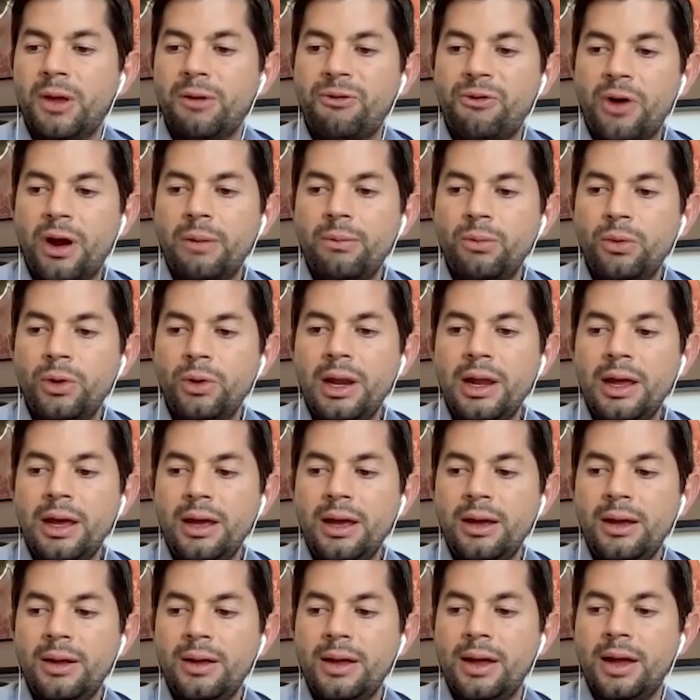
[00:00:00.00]
farm
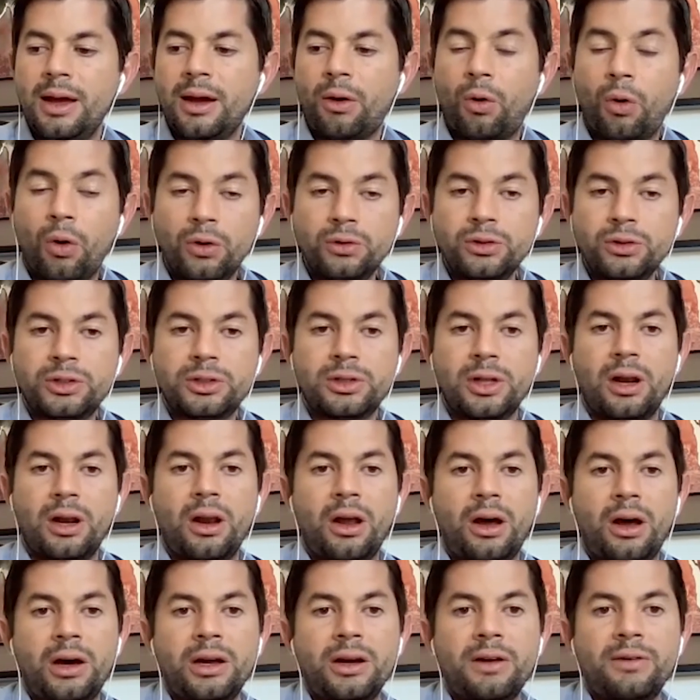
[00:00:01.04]
really hosts a
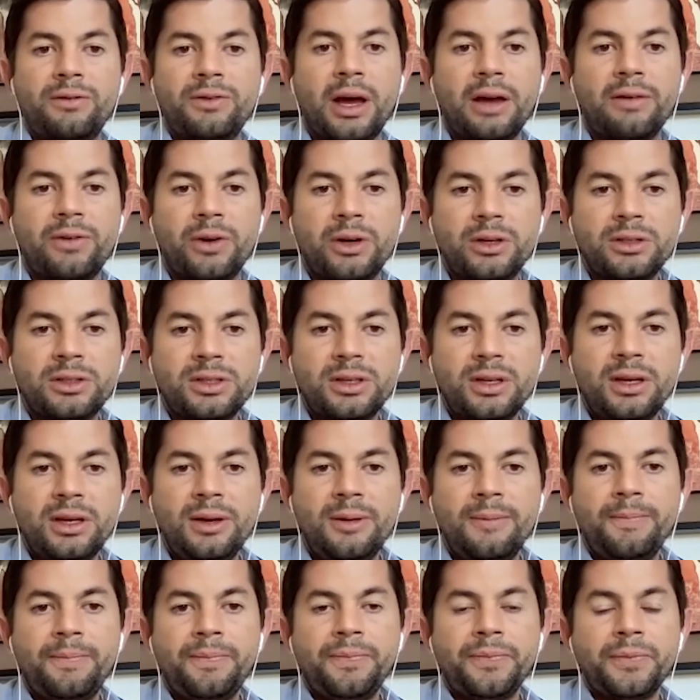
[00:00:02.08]
lot of
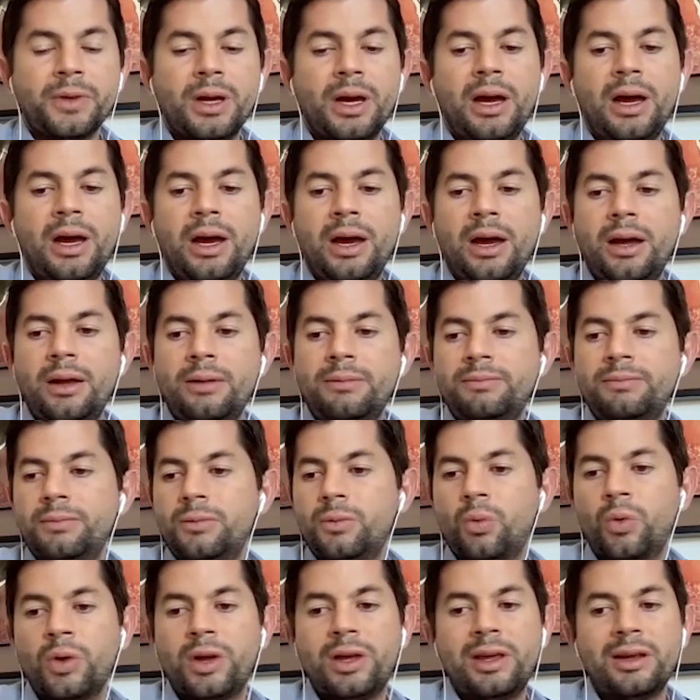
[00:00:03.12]
diversity, and
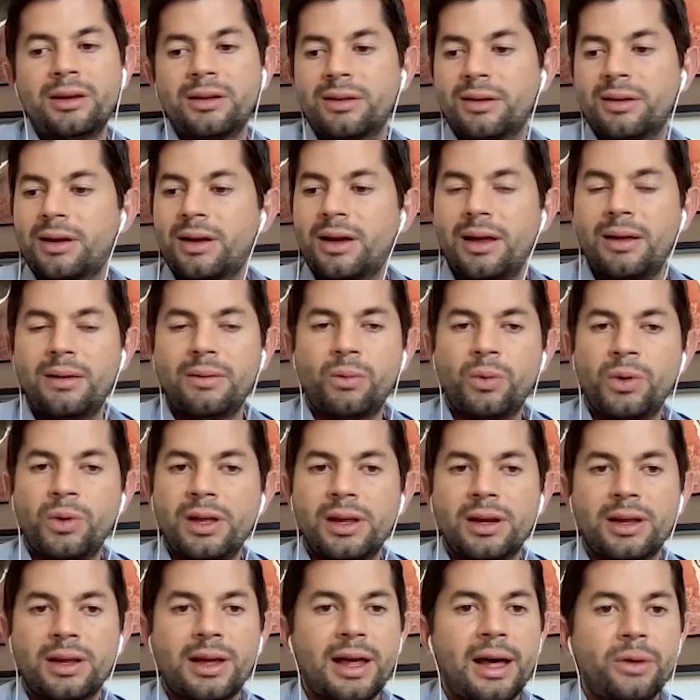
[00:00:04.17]
we can
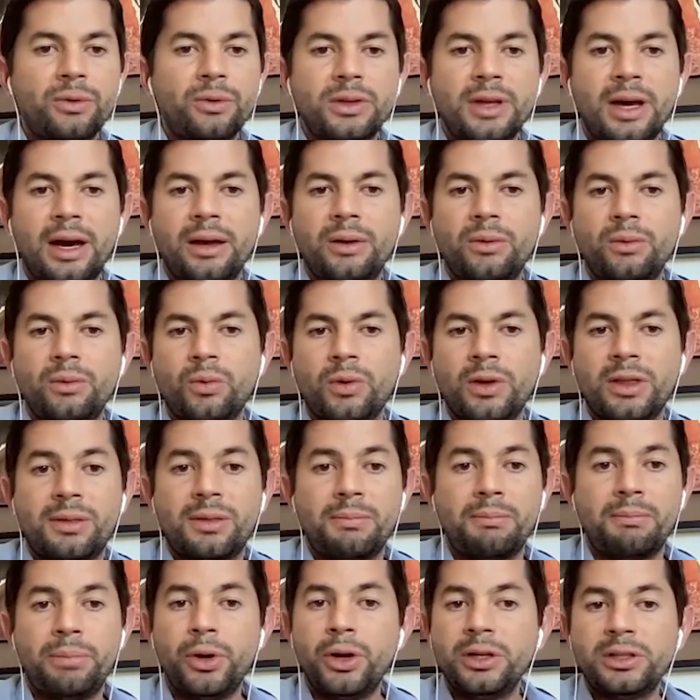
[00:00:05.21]
count that with
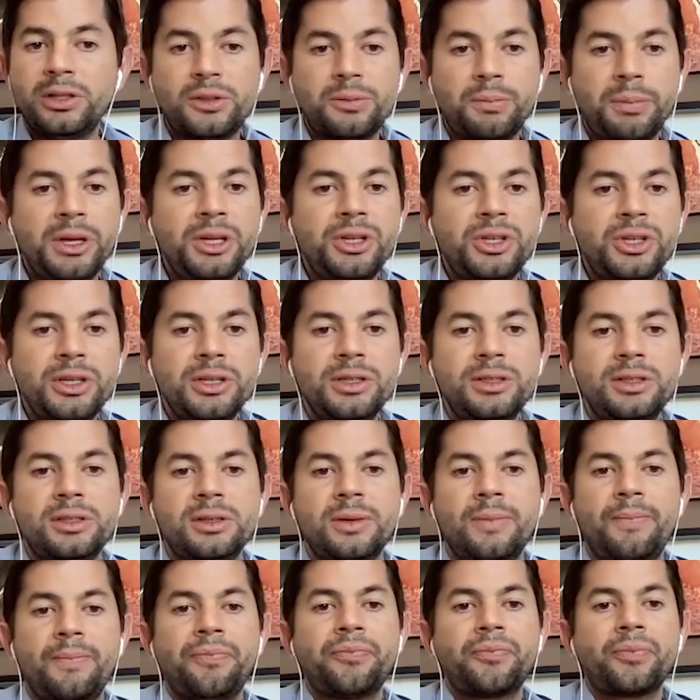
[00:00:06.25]
bird species
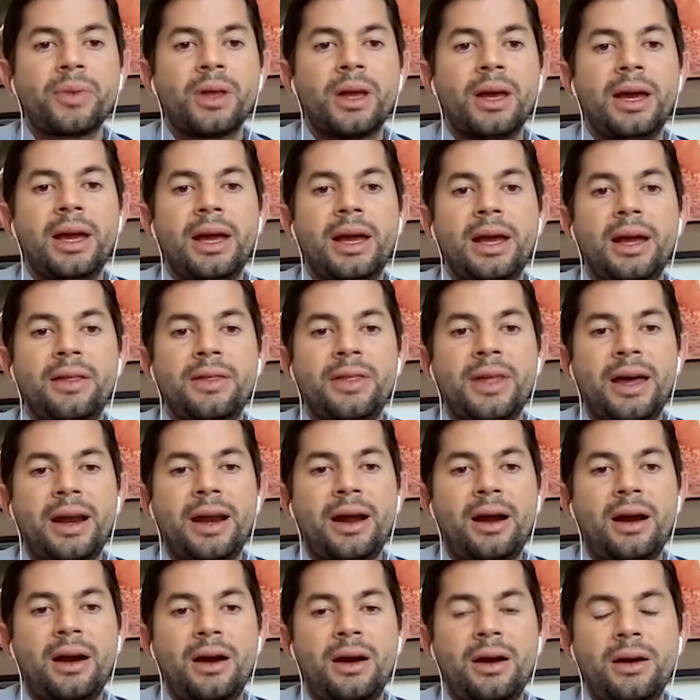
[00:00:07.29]
that
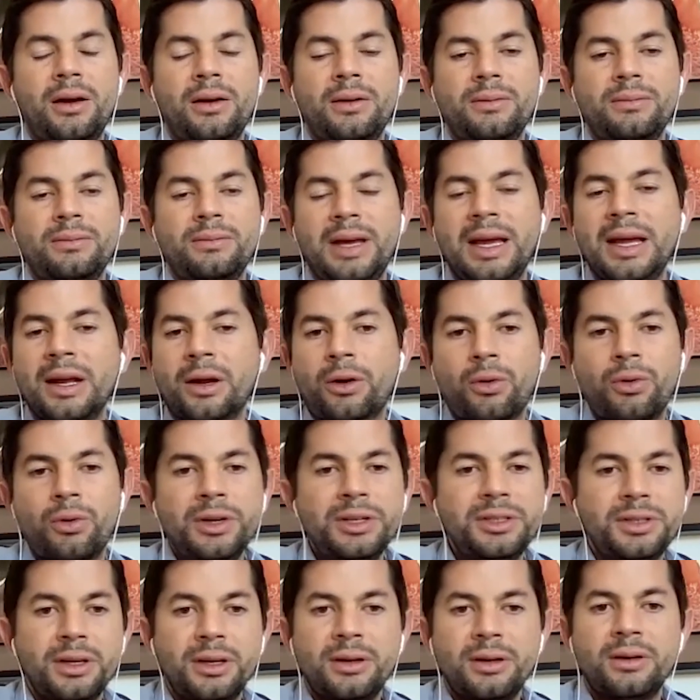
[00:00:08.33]
are
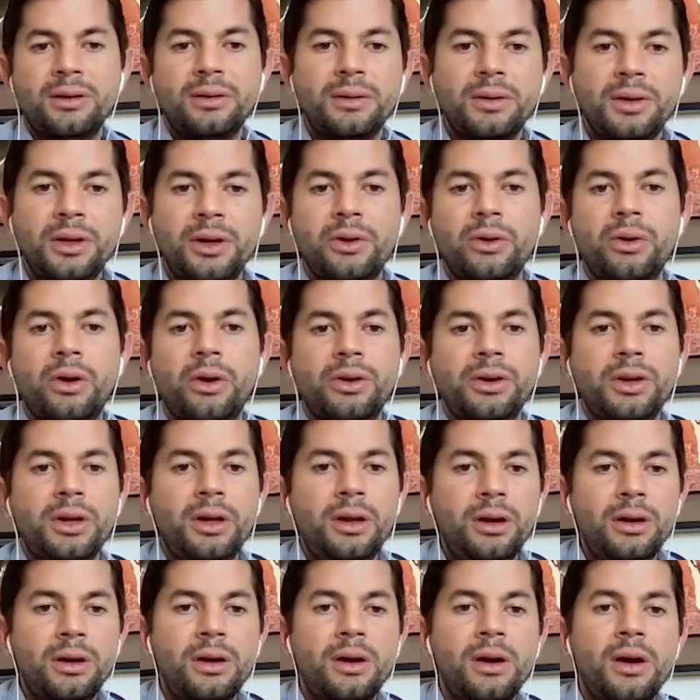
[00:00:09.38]
increasing year on
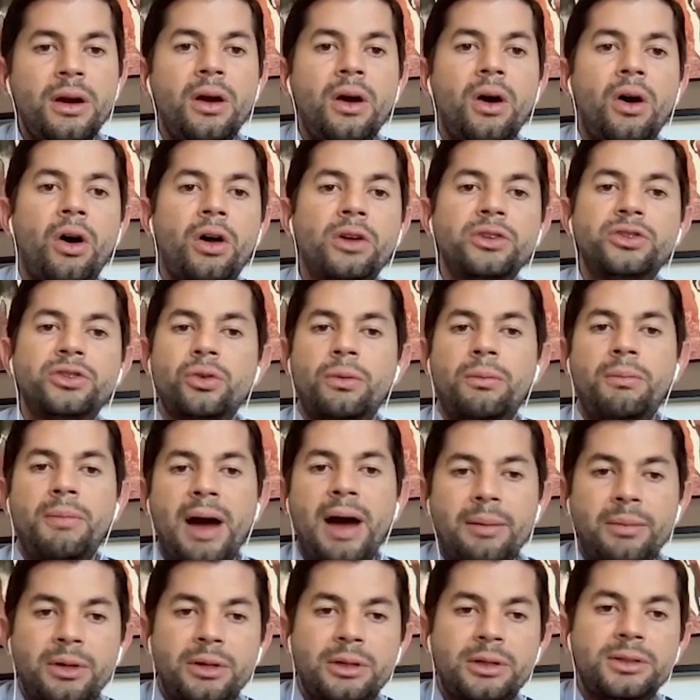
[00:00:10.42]
year. Also
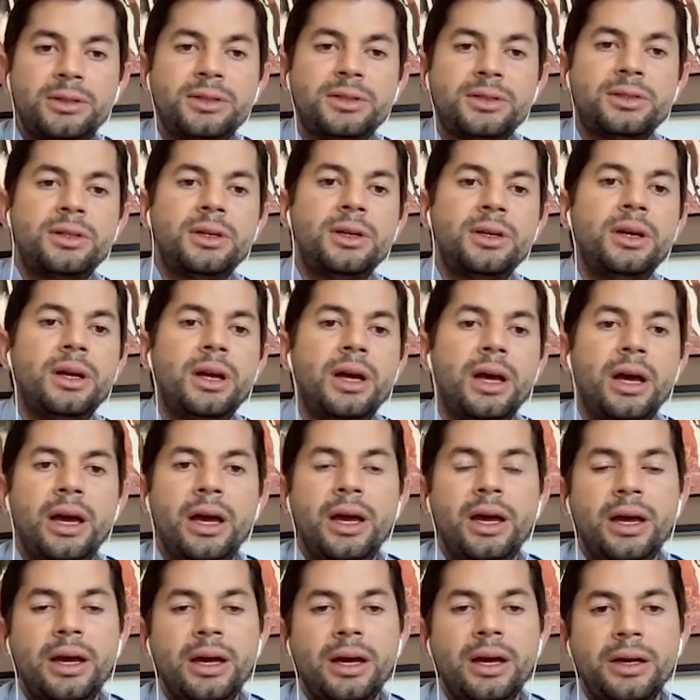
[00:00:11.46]
mammals,
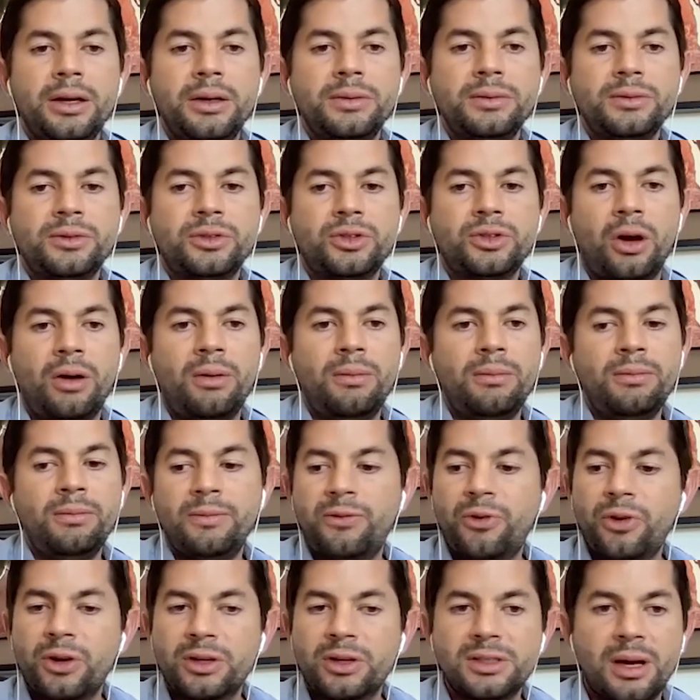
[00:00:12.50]
some,
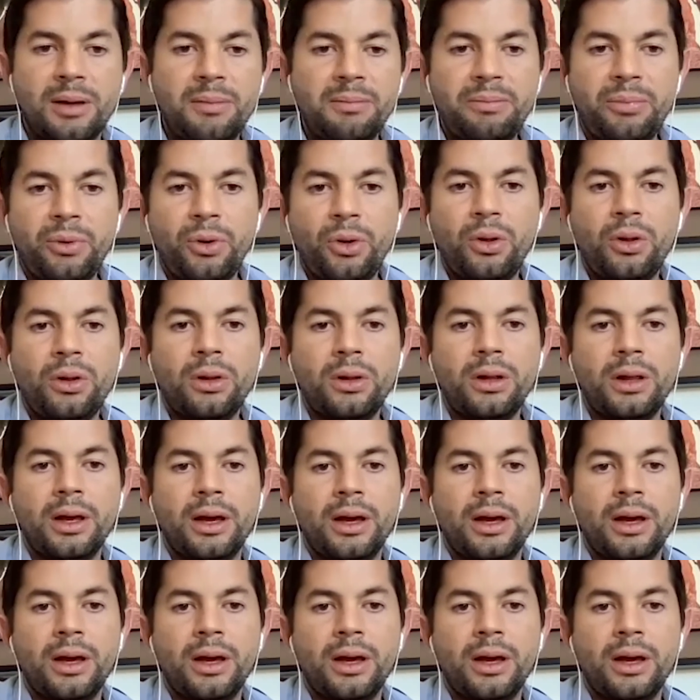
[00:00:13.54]
for example,